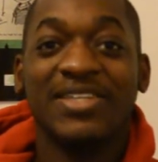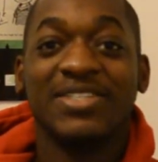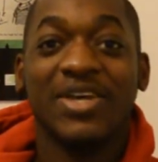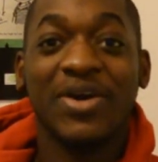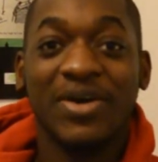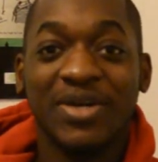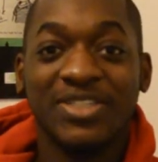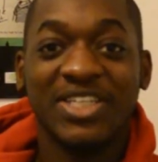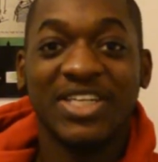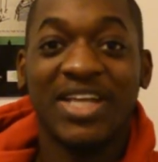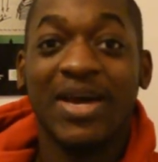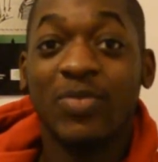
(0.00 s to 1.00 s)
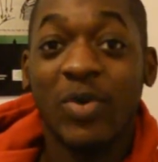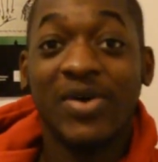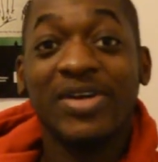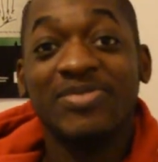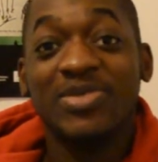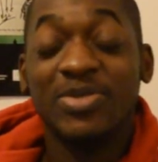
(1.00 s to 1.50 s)
it's Coco Jin, and
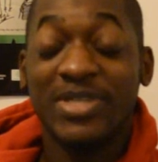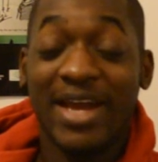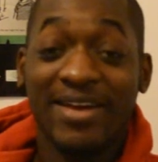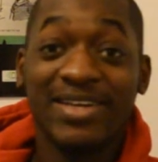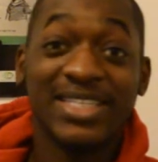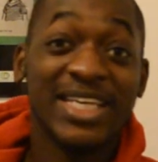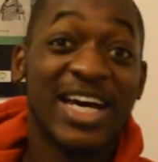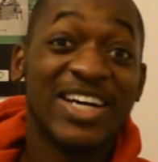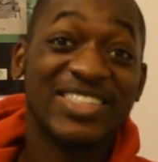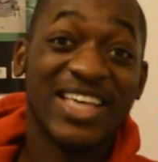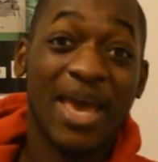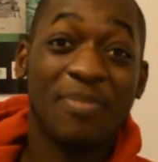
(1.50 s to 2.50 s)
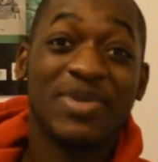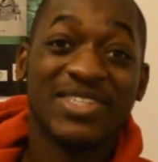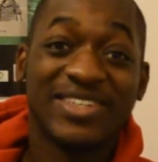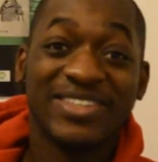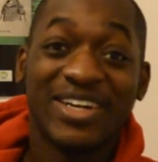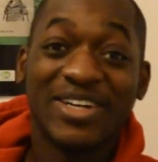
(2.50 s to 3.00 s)
welcome to Terrace House
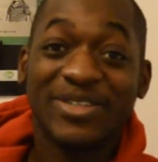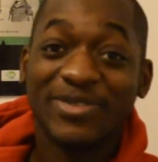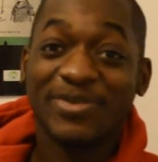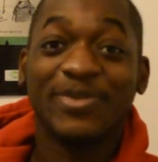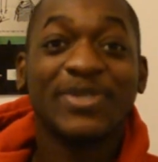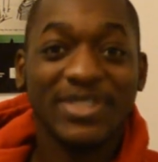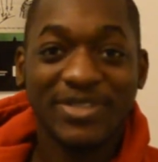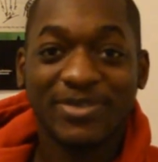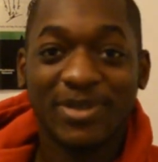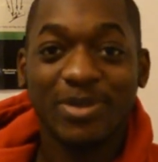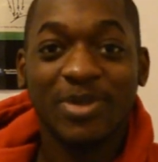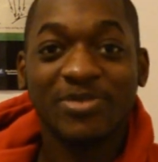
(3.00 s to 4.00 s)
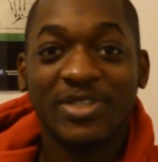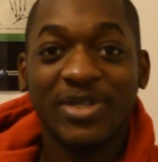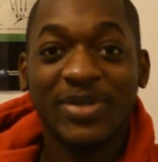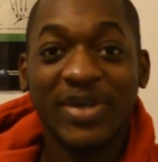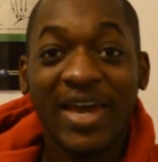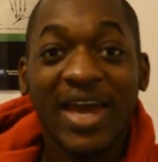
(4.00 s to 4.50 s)
episode 44
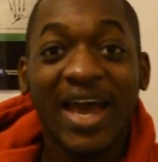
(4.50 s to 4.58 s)
review.